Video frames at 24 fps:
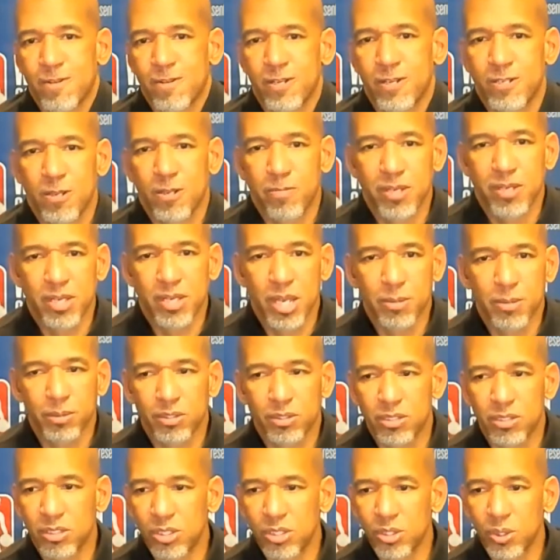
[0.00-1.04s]
And to be
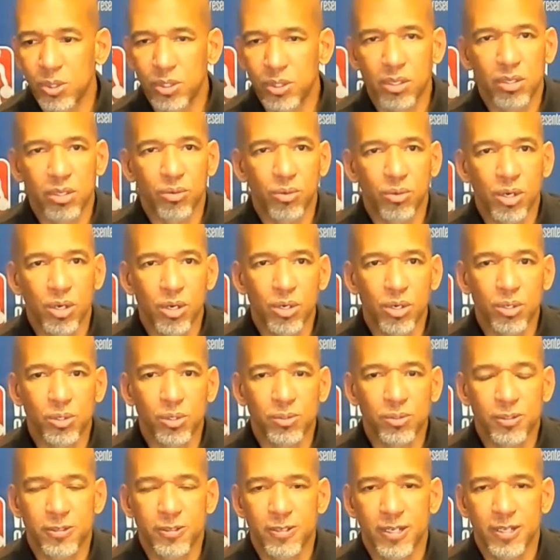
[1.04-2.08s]
able to do it on the
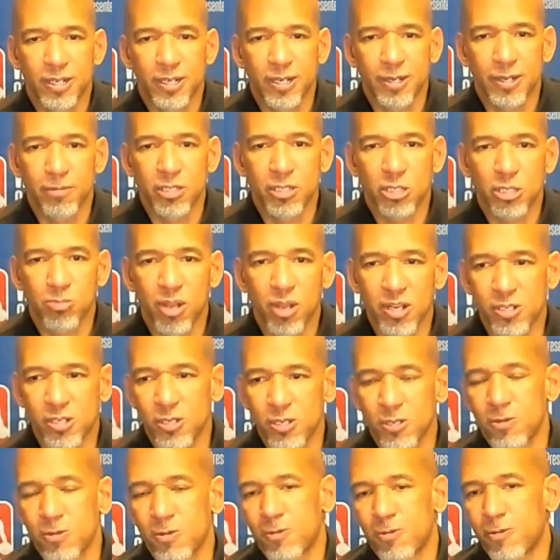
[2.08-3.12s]
road is
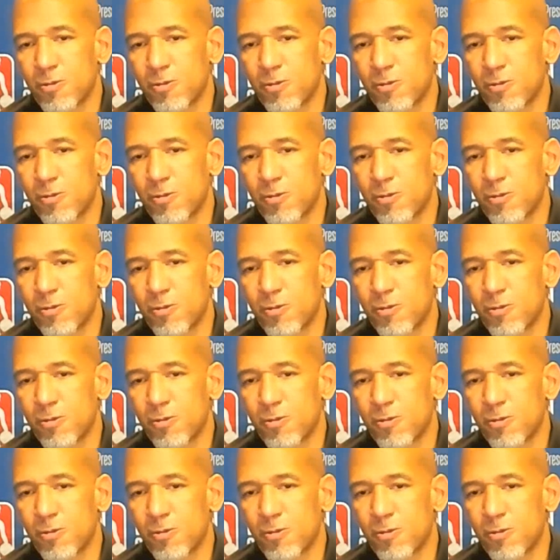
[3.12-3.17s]
special.